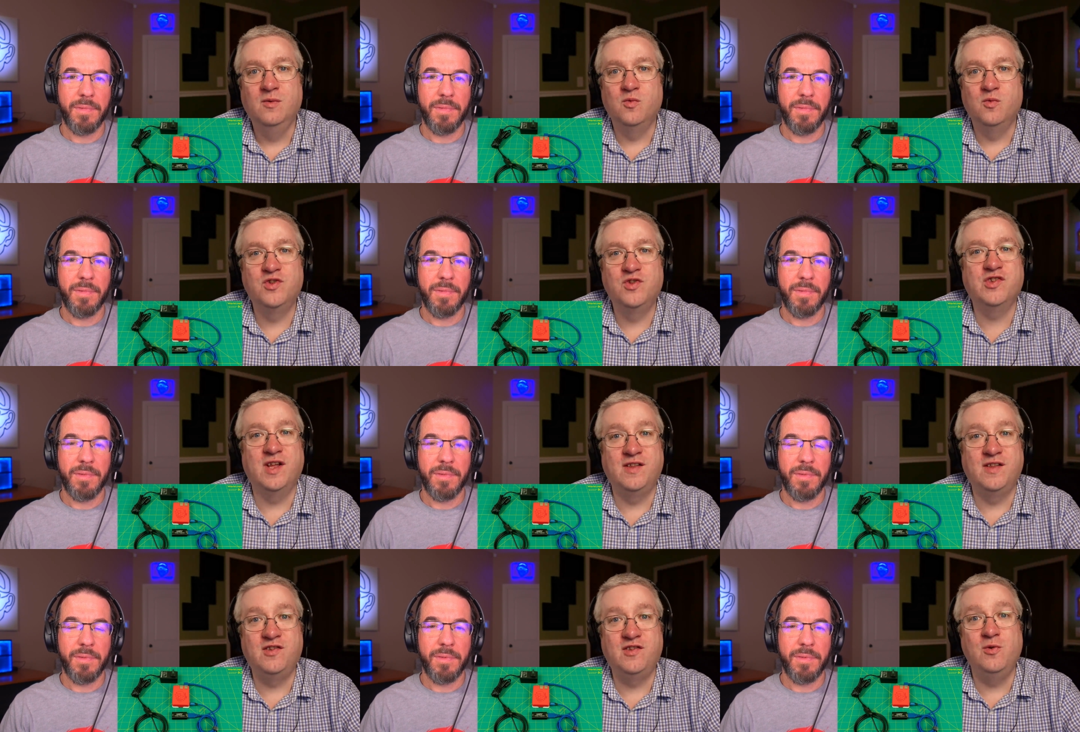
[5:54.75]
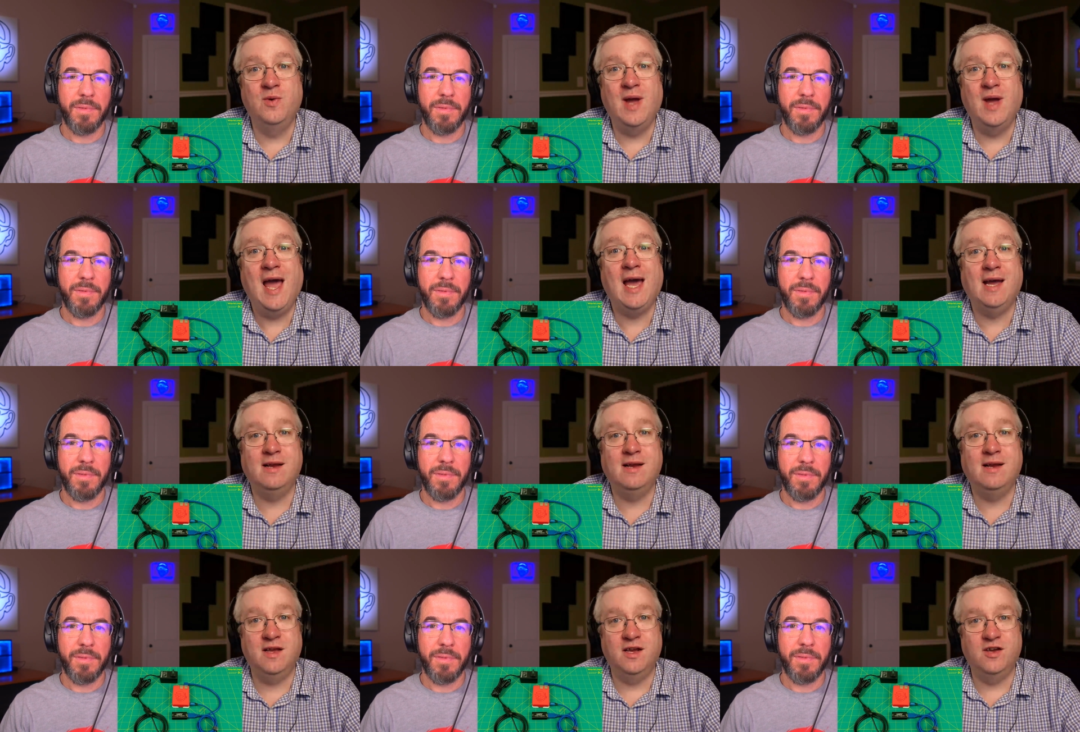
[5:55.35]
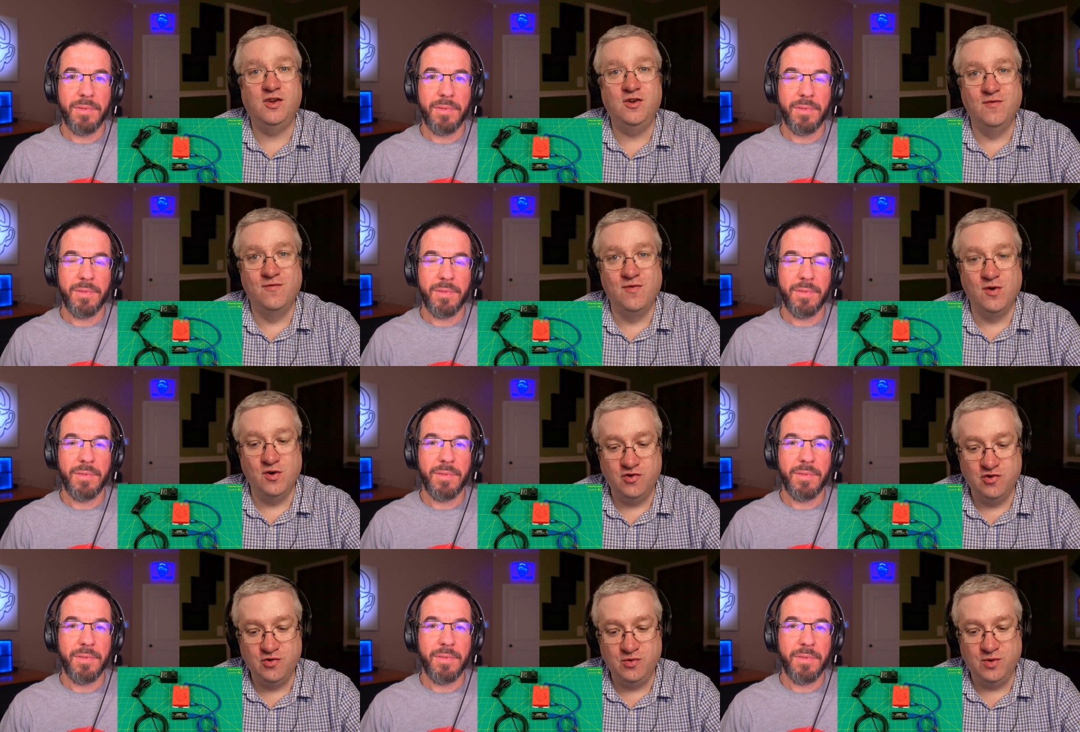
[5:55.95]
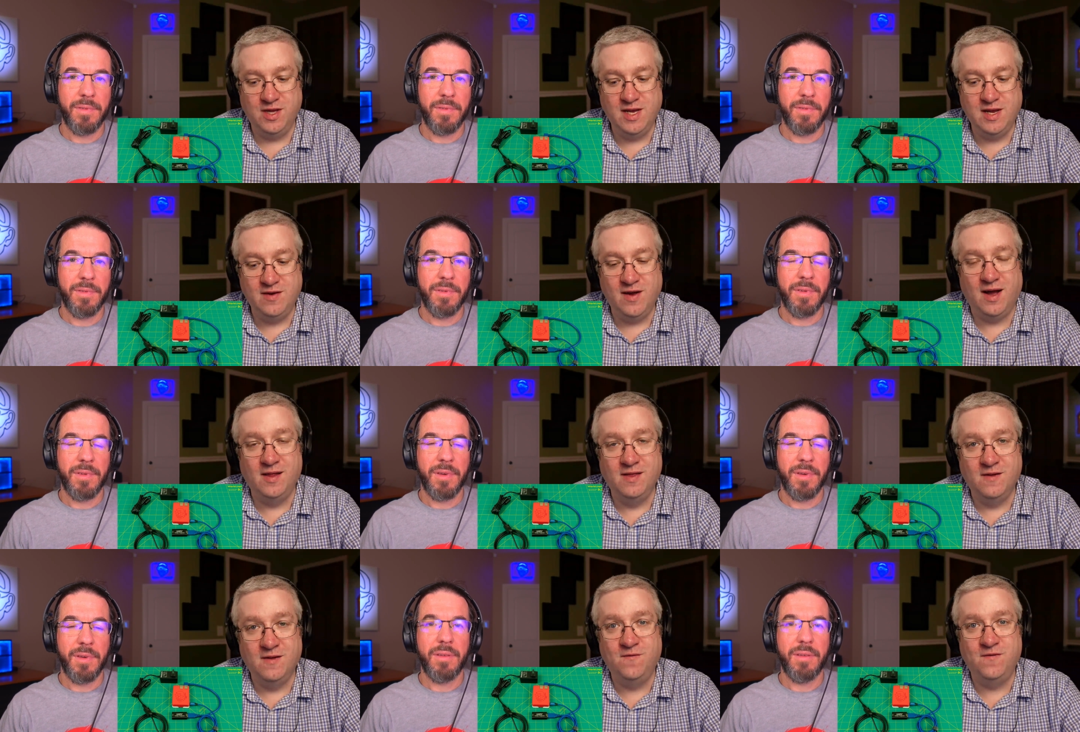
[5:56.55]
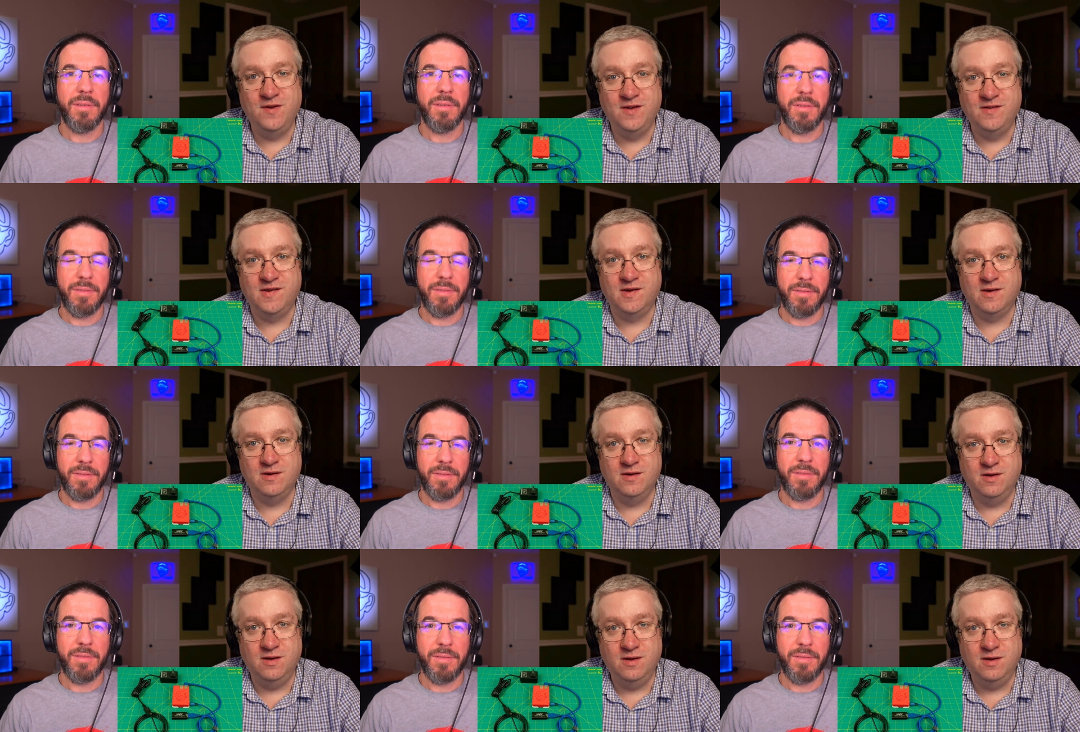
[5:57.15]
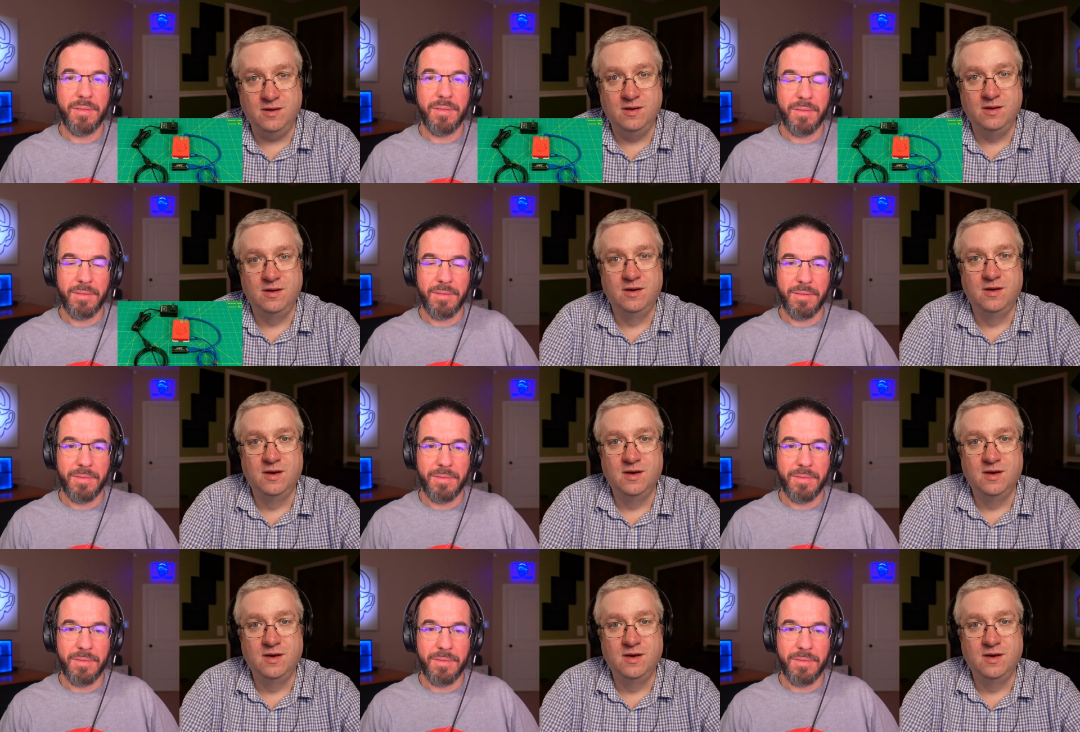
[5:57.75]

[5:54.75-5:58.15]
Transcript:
Speaker 1: which lets you act like you're virtually on the physical